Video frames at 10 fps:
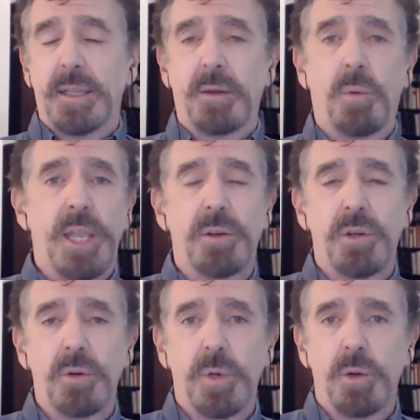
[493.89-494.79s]
the way you
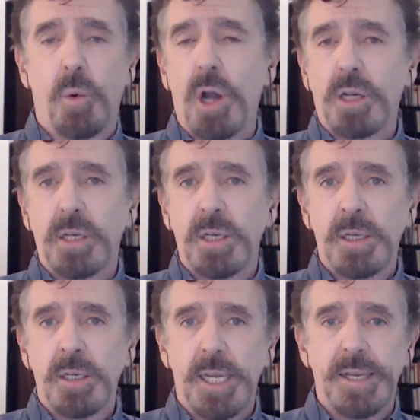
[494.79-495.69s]
do when you walk
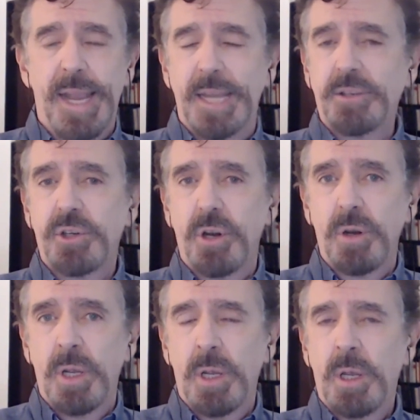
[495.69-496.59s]
in nature,